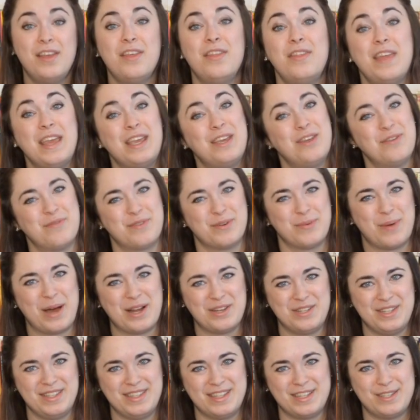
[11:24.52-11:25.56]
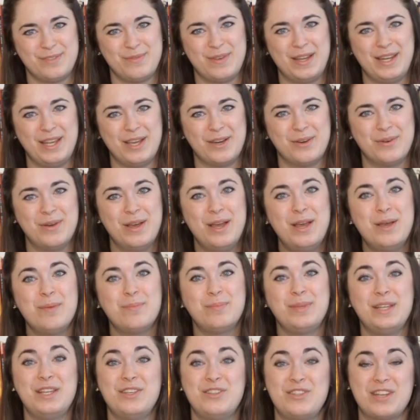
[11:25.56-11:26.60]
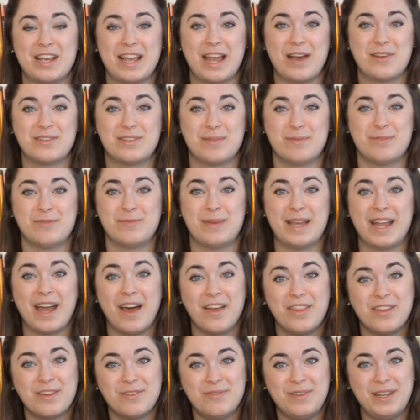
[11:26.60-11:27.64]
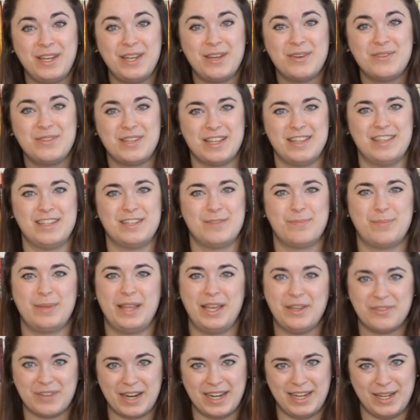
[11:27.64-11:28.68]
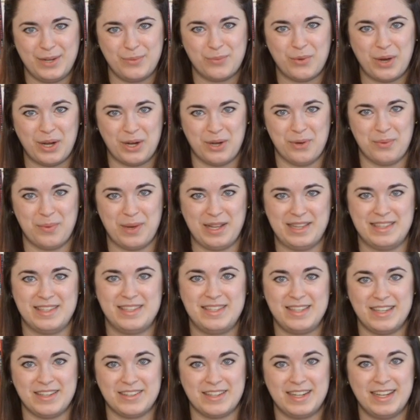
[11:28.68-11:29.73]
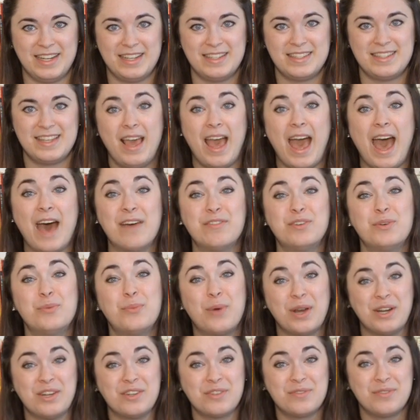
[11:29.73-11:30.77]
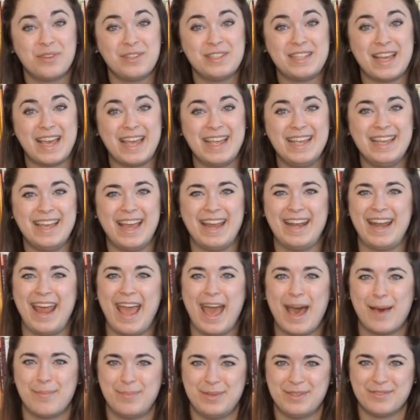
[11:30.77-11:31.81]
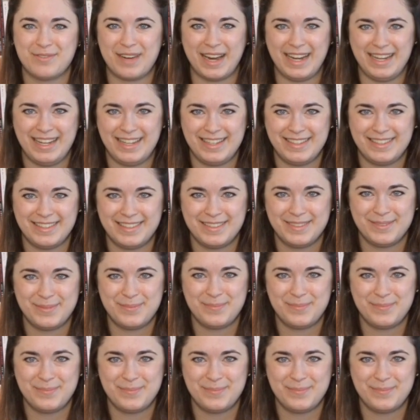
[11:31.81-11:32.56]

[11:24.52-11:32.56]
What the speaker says: Thank you for watching this video. Please check out some of my other videos in this Playwriting 101 series. Have a wonderful day and happy writing!